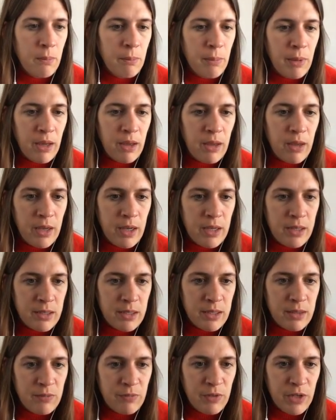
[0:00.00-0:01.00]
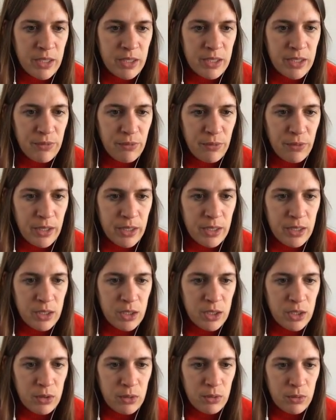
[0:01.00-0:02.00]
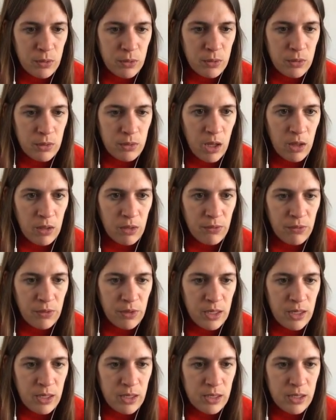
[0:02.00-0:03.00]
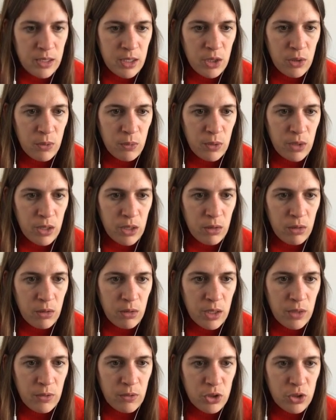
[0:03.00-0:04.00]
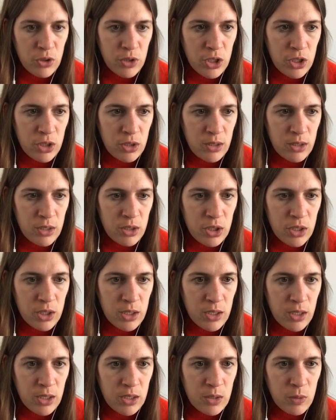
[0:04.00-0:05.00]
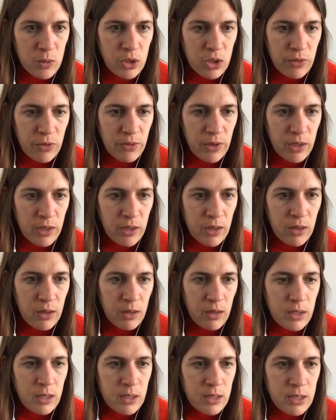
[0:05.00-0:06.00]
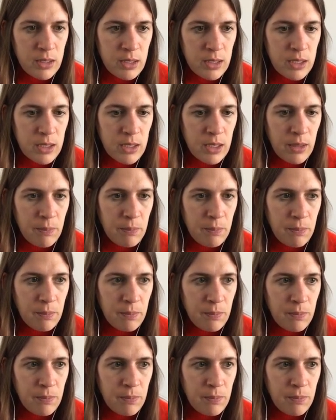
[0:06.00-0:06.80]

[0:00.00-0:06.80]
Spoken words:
but it's very different to all of these cute little illustrations that she does, which are very consistent.